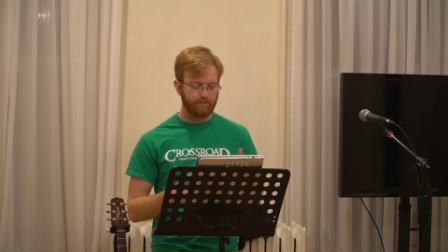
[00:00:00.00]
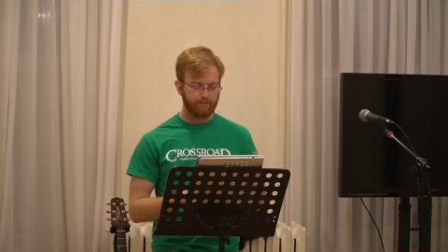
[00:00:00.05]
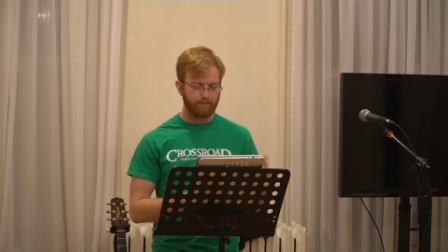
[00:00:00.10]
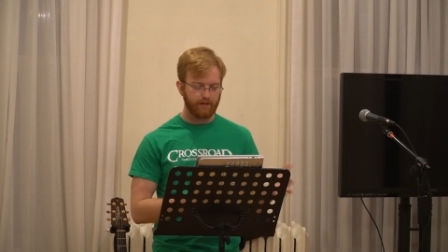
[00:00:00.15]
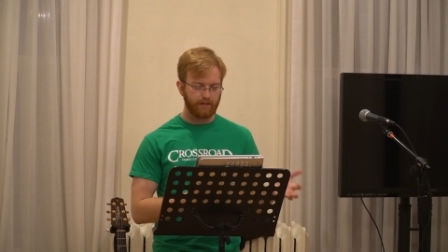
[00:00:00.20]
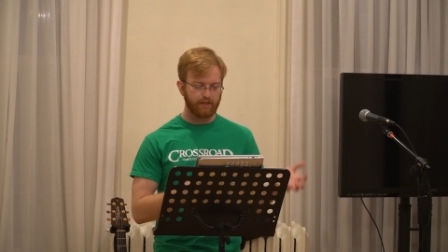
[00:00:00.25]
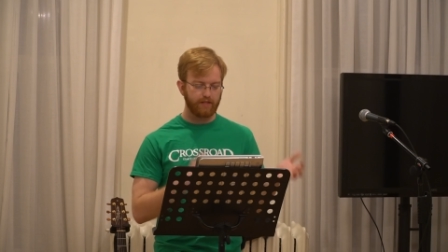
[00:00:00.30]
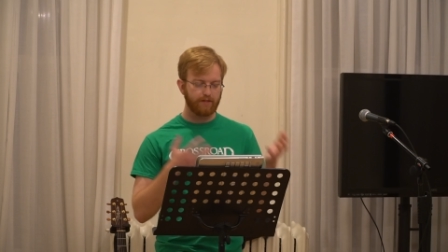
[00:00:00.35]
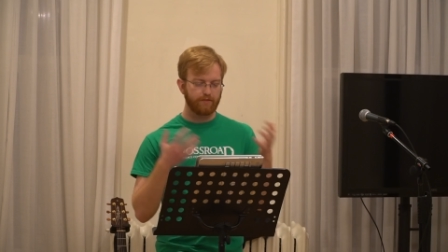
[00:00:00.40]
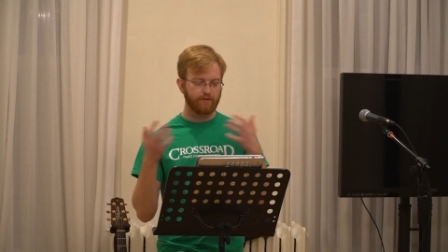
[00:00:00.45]

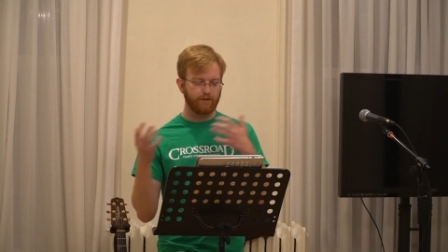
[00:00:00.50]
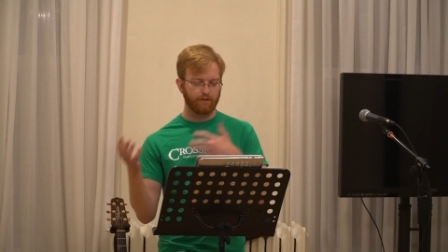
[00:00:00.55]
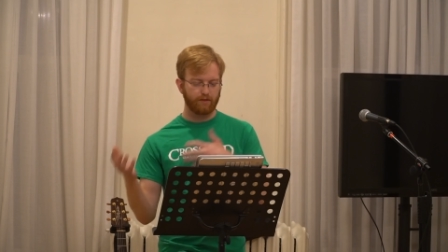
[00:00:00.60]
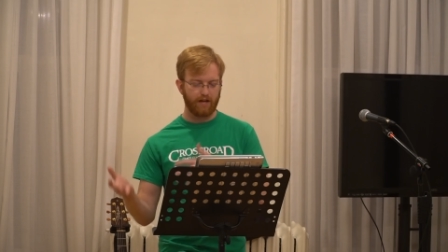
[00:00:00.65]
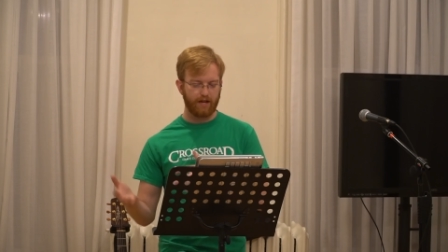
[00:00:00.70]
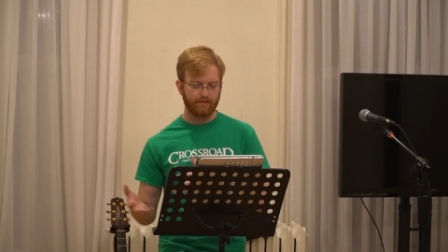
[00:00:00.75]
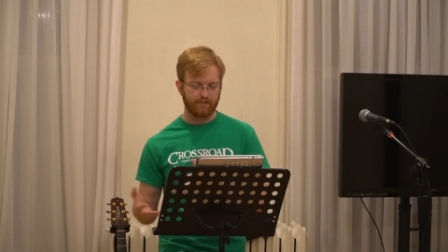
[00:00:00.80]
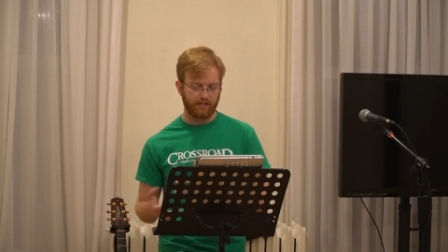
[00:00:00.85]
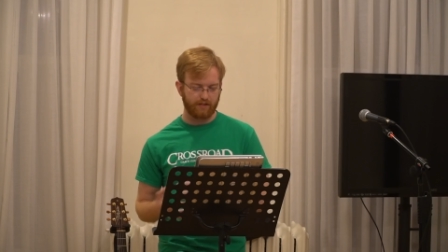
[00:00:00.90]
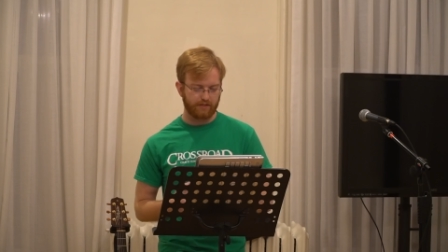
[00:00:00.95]
but live their
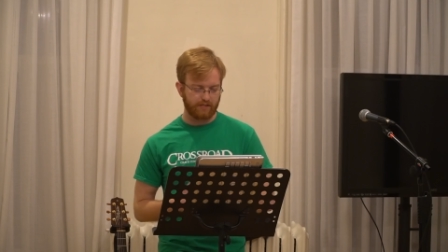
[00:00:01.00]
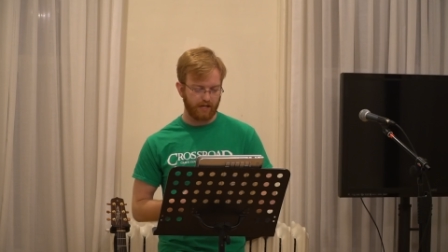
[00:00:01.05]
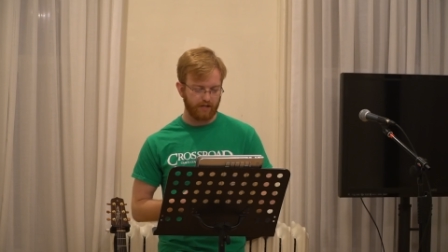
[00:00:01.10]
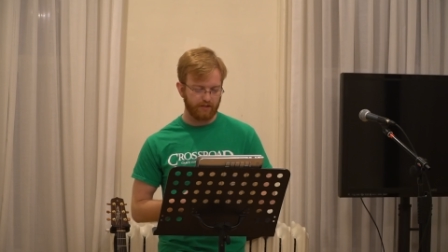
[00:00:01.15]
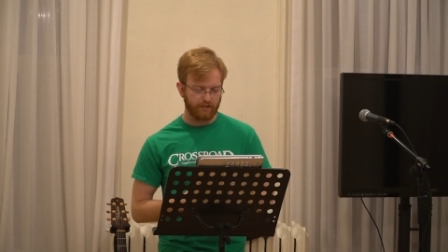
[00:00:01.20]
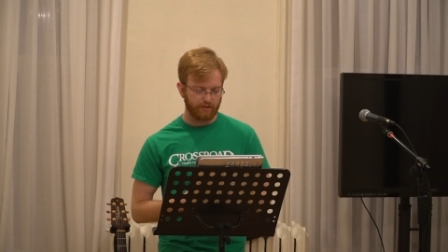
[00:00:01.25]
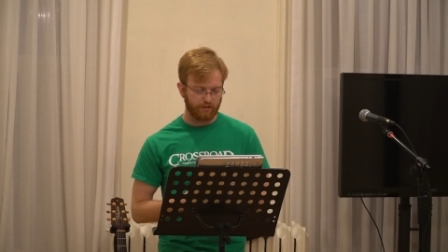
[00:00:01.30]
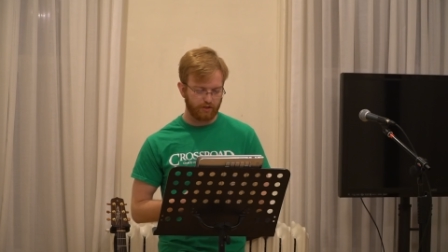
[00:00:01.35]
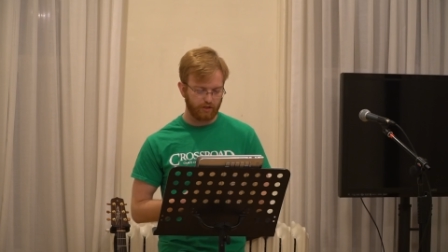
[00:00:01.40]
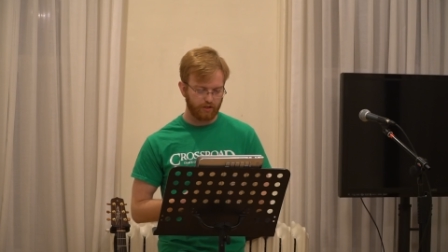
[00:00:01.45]
lives
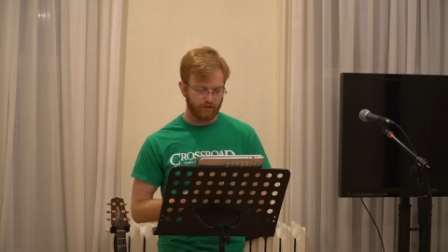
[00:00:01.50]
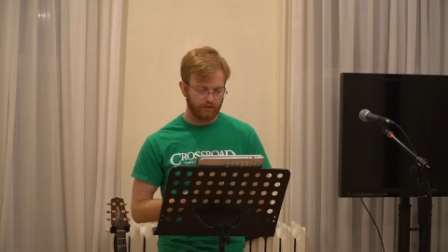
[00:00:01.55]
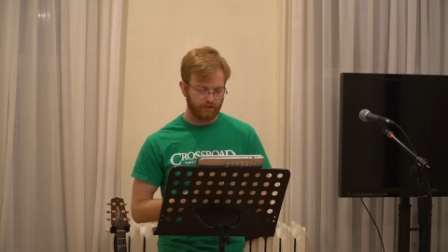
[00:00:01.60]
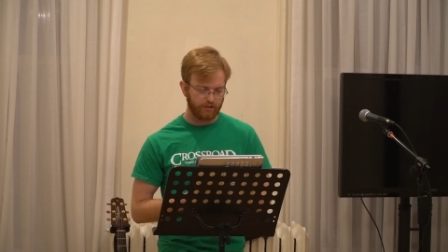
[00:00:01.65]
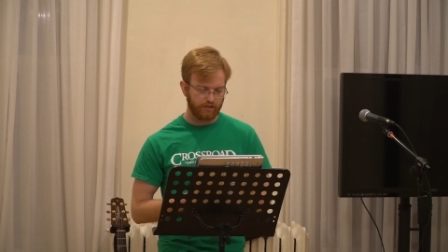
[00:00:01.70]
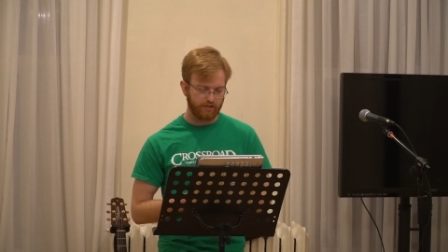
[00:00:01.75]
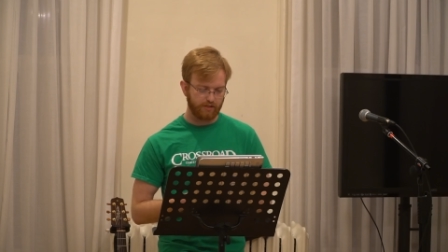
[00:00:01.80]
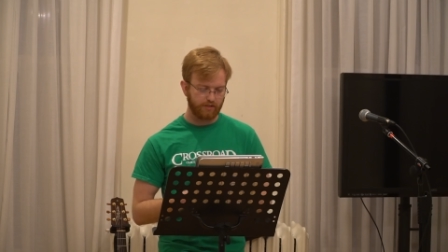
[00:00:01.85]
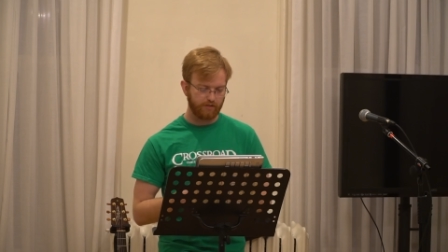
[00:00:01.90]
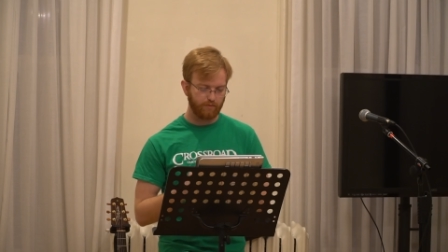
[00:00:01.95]
outside the
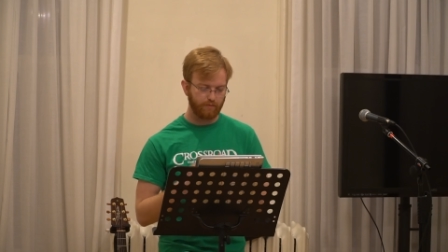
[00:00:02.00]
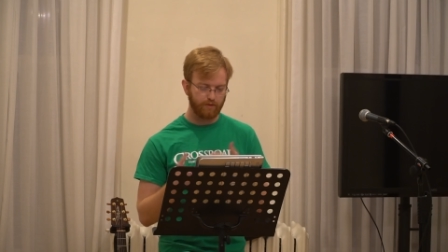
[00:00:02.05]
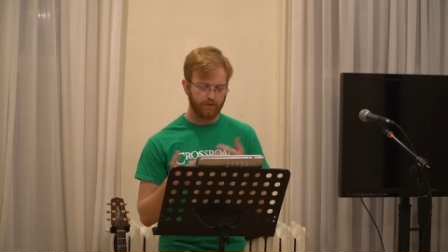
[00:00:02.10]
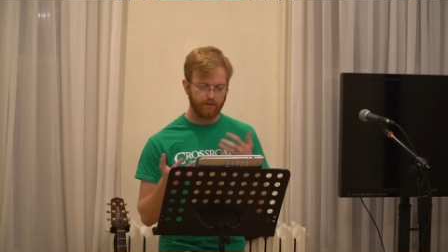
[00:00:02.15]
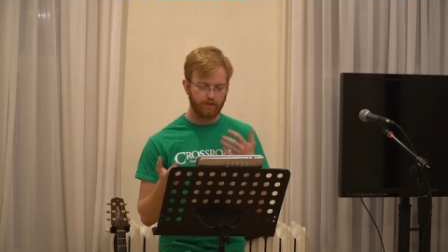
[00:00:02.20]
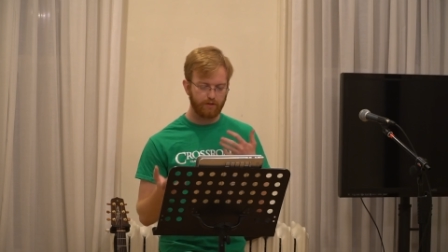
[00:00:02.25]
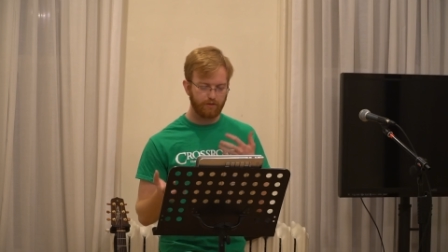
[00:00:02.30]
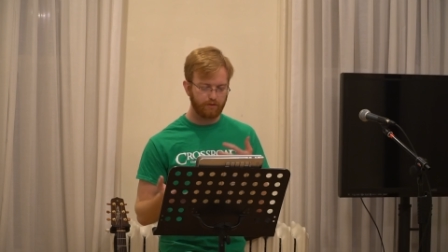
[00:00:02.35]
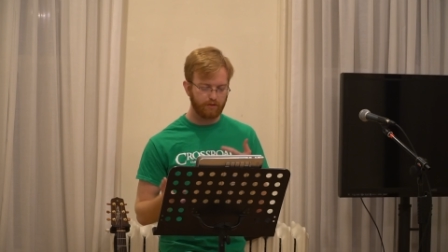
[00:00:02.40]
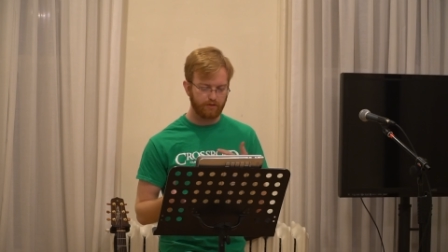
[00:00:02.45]
churches with
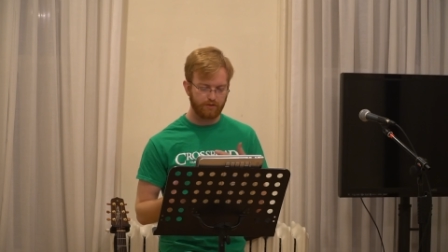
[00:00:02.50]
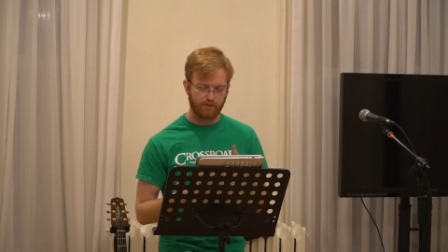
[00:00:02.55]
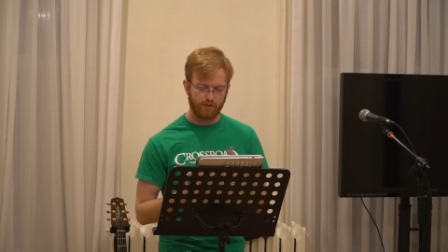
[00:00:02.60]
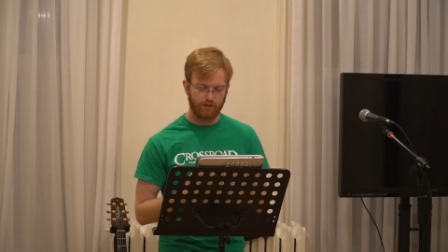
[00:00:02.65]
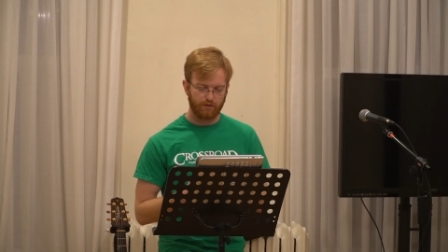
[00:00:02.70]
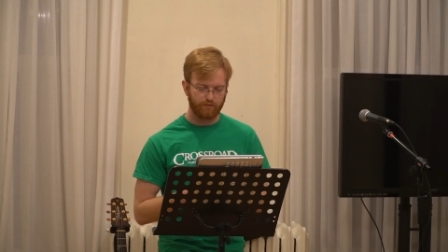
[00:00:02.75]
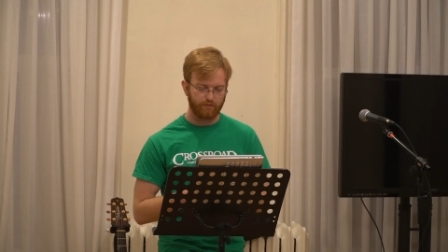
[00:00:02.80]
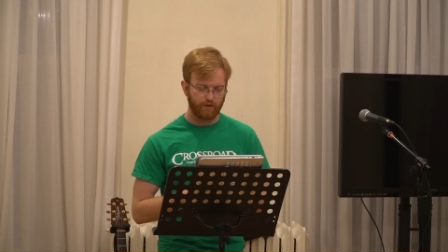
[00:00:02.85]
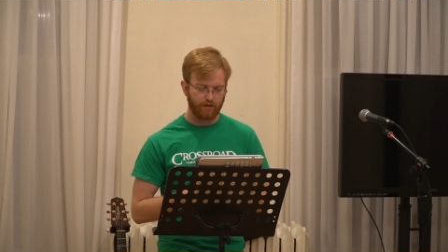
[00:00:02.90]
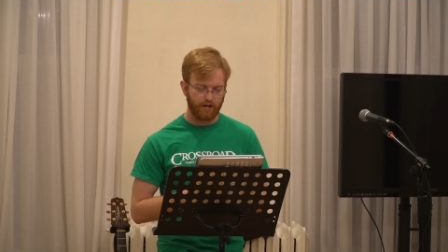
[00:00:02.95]
little
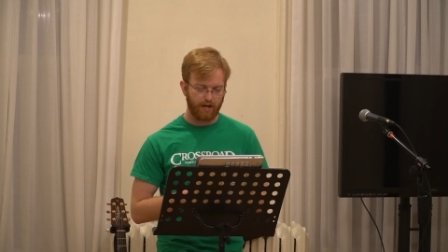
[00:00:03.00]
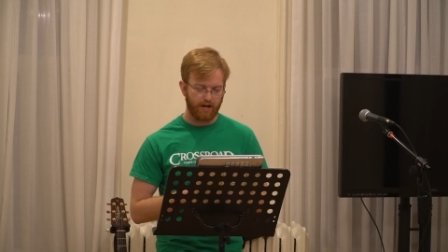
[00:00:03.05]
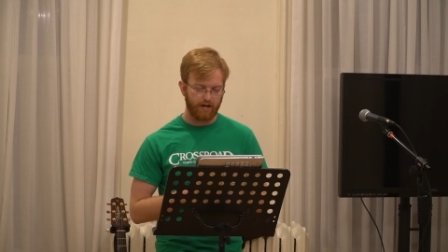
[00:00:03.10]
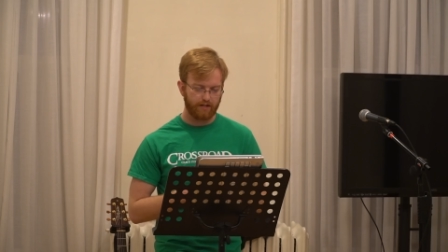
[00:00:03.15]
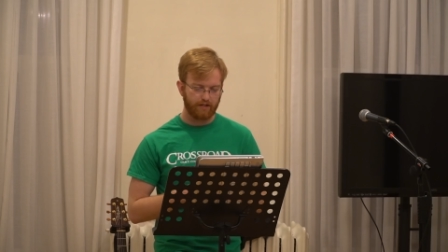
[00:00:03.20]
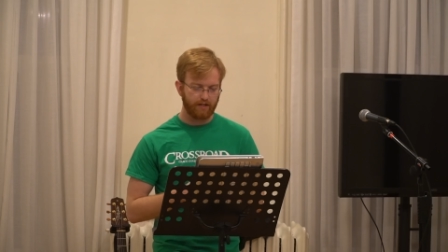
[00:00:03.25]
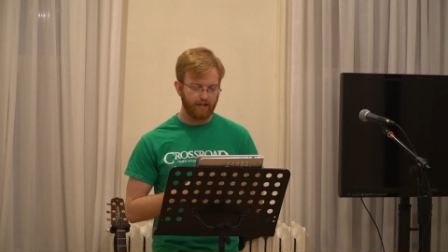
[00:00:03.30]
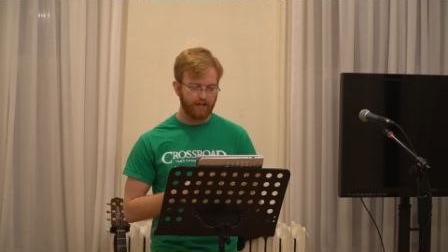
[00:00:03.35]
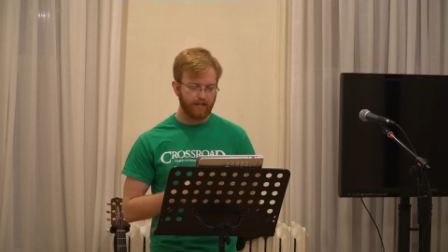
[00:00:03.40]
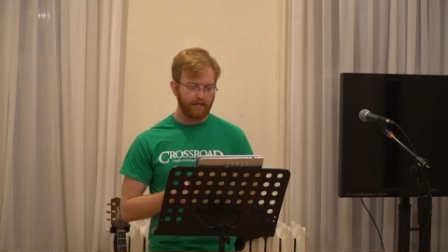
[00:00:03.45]
concern for
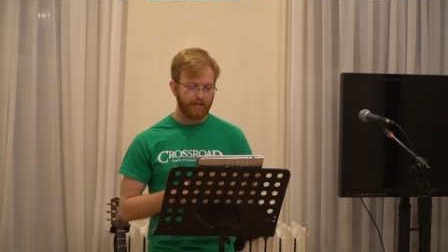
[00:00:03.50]
God.